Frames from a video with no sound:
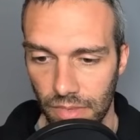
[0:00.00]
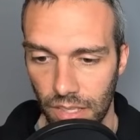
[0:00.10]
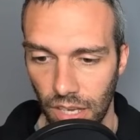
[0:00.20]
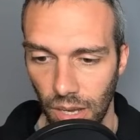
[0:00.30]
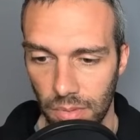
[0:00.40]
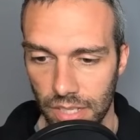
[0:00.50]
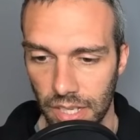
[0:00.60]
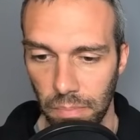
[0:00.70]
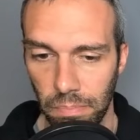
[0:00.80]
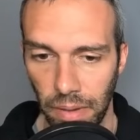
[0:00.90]
almost like
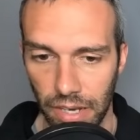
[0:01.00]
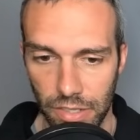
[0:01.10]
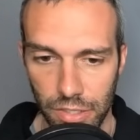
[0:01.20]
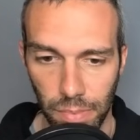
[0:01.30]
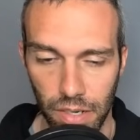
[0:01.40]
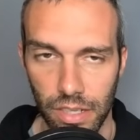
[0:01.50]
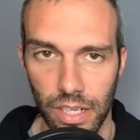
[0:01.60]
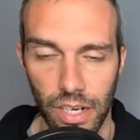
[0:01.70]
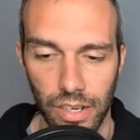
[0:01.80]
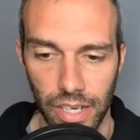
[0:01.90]
a better Sparkling
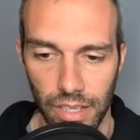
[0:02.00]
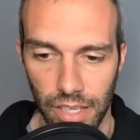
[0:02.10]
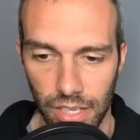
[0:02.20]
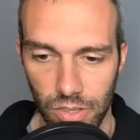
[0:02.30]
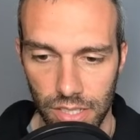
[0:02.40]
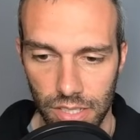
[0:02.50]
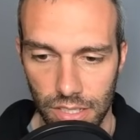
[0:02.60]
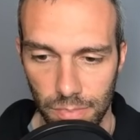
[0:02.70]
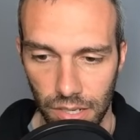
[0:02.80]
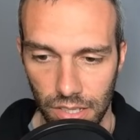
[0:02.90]
Aria. Like you get to
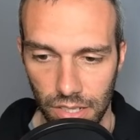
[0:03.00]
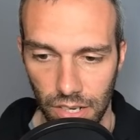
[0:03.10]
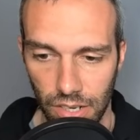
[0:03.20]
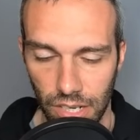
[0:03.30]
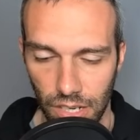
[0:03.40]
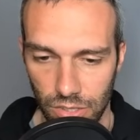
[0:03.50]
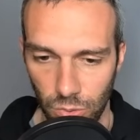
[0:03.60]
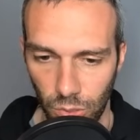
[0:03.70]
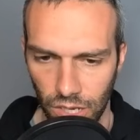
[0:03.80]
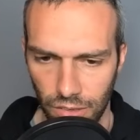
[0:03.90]
Sparkling Aria on
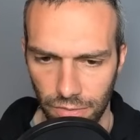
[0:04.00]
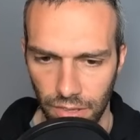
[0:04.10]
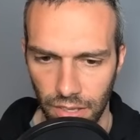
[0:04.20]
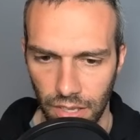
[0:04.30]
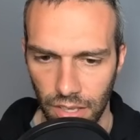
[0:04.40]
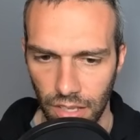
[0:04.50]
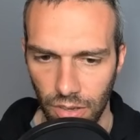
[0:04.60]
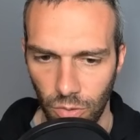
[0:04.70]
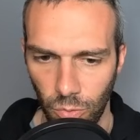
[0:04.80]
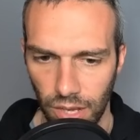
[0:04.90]
12
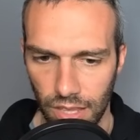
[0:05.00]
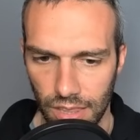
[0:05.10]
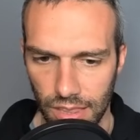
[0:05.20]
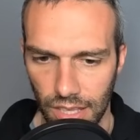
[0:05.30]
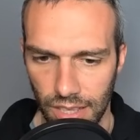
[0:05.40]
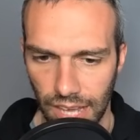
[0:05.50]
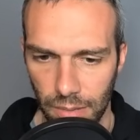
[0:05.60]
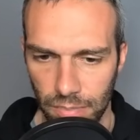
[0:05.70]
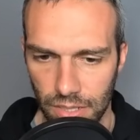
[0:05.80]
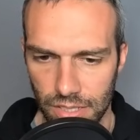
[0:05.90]
with
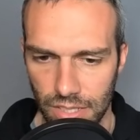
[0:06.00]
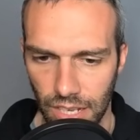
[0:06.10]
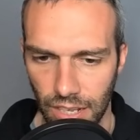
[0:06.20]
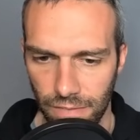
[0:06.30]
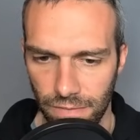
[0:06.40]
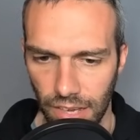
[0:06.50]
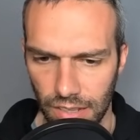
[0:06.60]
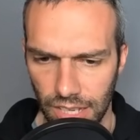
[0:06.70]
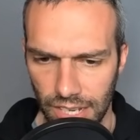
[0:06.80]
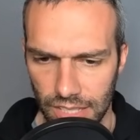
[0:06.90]
Lapras, and it felt
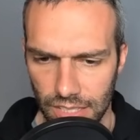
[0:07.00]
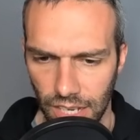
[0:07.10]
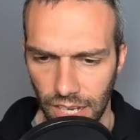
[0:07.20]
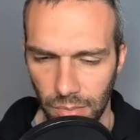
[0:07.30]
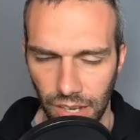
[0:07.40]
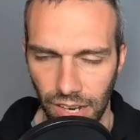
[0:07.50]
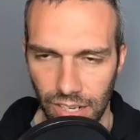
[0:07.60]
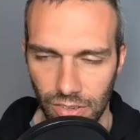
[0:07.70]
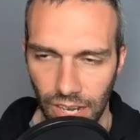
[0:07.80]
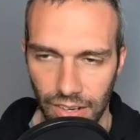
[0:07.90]
like at the time, I
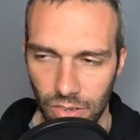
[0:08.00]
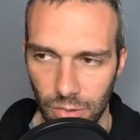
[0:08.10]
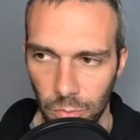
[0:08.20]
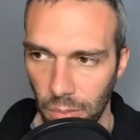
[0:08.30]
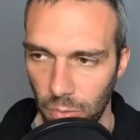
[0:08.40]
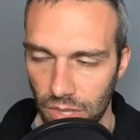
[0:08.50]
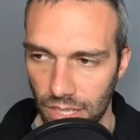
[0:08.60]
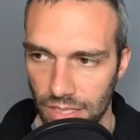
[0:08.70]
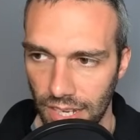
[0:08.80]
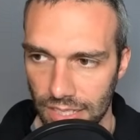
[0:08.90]
don't even remember what the
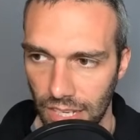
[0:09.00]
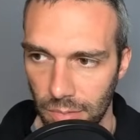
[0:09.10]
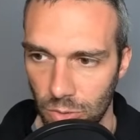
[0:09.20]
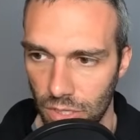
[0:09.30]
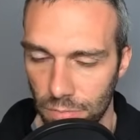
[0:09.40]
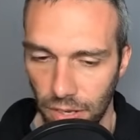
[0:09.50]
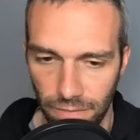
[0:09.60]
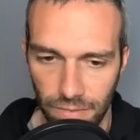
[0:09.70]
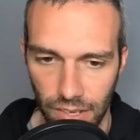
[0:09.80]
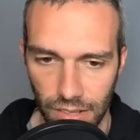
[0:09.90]
exact damage was, but
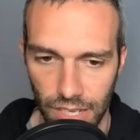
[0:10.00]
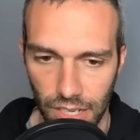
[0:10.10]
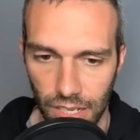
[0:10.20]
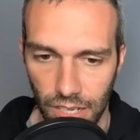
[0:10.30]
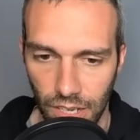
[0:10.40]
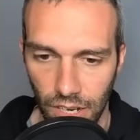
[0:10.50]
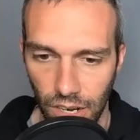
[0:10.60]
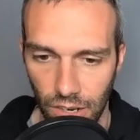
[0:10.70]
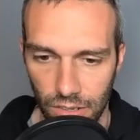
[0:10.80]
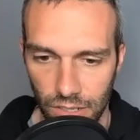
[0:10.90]
it felt like a
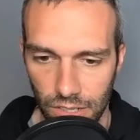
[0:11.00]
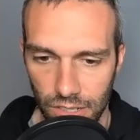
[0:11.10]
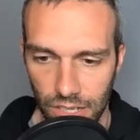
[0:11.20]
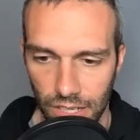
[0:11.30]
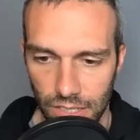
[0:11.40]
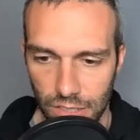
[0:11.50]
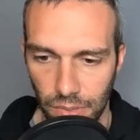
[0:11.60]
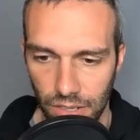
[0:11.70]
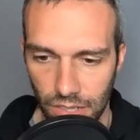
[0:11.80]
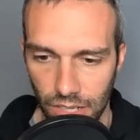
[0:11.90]
harder
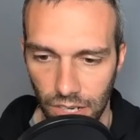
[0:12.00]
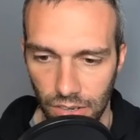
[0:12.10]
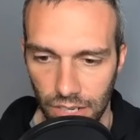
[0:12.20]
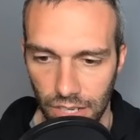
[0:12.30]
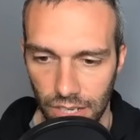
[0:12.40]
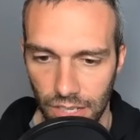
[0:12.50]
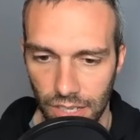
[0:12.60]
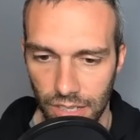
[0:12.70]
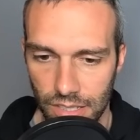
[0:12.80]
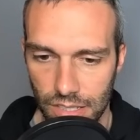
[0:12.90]
Sparkling Aria
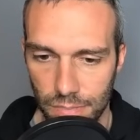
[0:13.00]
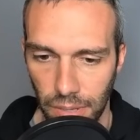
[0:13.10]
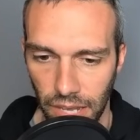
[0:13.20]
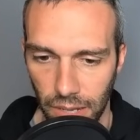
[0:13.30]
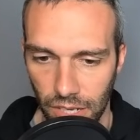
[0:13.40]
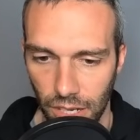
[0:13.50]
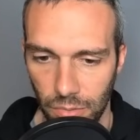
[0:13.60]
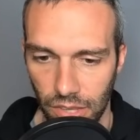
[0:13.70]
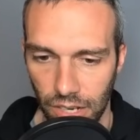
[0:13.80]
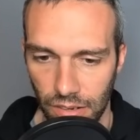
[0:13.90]
spam
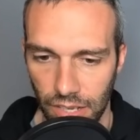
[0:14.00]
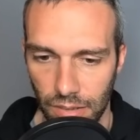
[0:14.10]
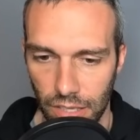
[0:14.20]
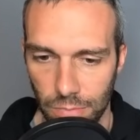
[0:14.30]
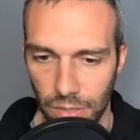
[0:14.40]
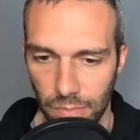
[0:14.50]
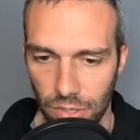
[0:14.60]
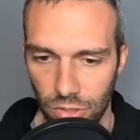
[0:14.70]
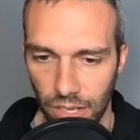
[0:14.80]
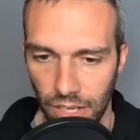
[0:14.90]
combo there, right? It's pretty
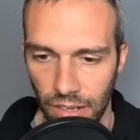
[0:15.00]
much like